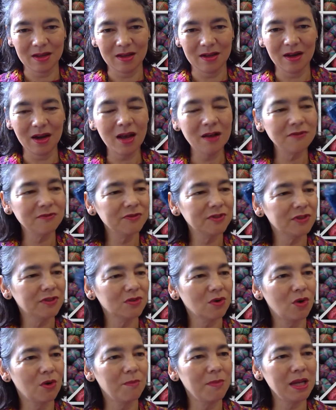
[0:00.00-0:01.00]
gloves
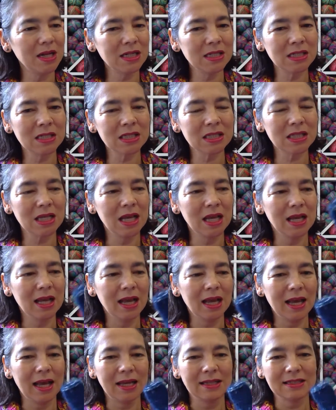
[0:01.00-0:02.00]
or mittens,
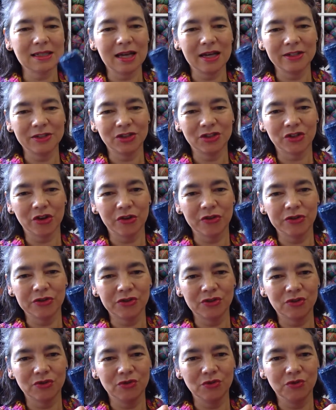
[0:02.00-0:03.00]
and I chose
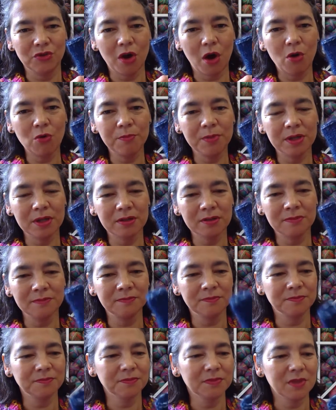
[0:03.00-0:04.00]
to do the
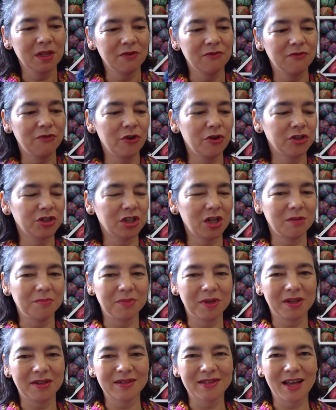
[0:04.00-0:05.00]
open version
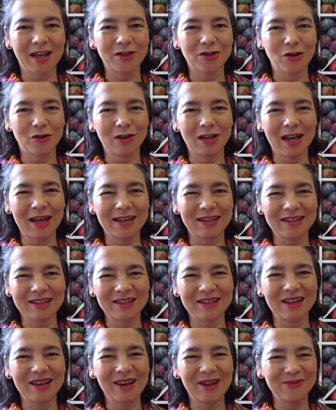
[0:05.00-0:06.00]
because I don't
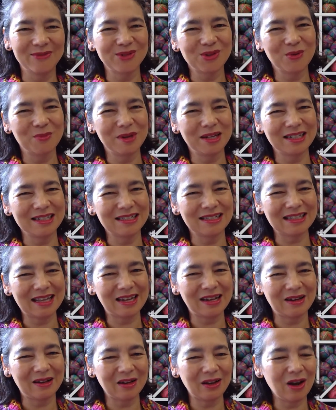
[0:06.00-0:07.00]
like gloves or mittens that
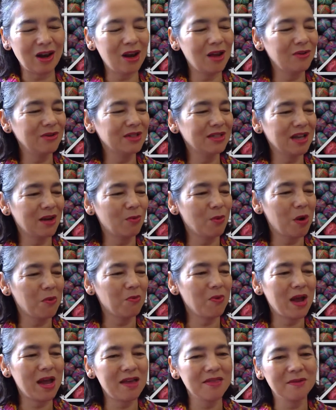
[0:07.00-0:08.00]
are closed. I won't
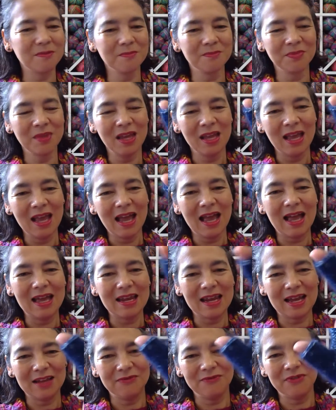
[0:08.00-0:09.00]
wear them.
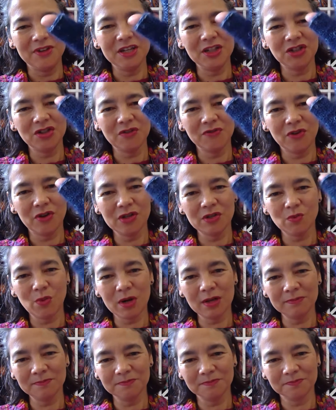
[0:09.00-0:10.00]
And I finished the first one